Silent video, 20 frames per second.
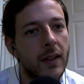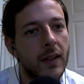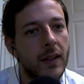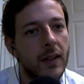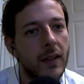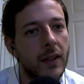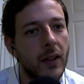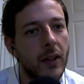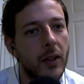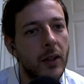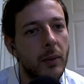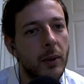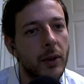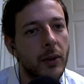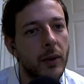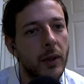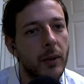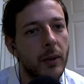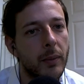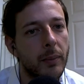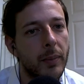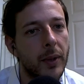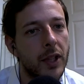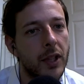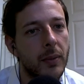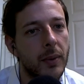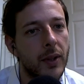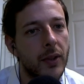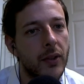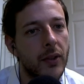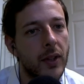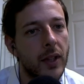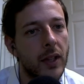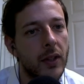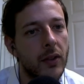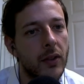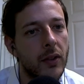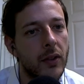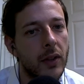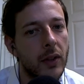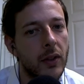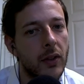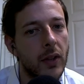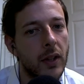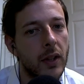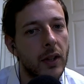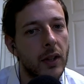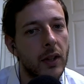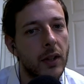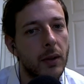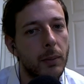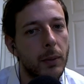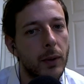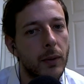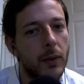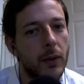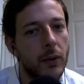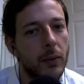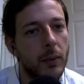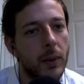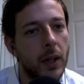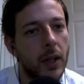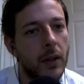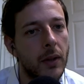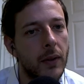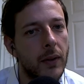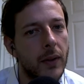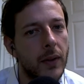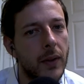Don't know what's wrong with bishop e6. Looks like a good move as well.